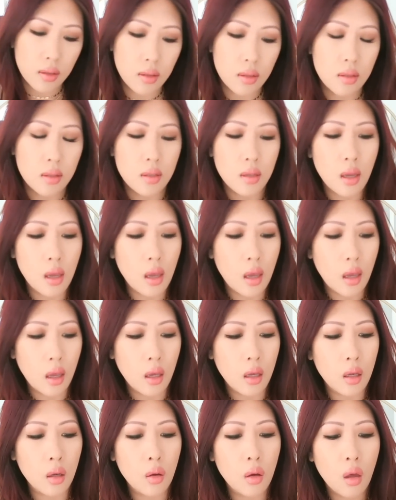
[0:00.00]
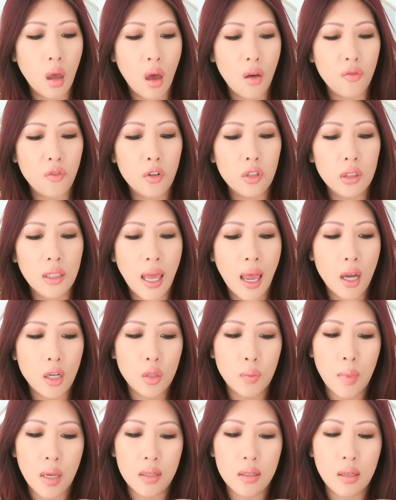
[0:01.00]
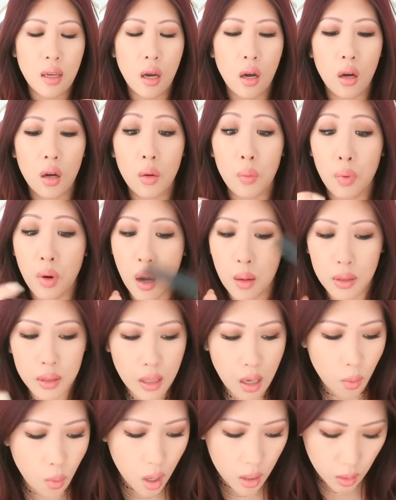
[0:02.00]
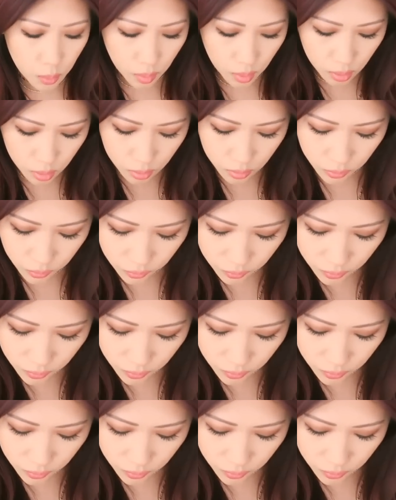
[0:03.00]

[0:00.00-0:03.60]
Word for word: This is a Effort Lash Mascara, probably not waterproof.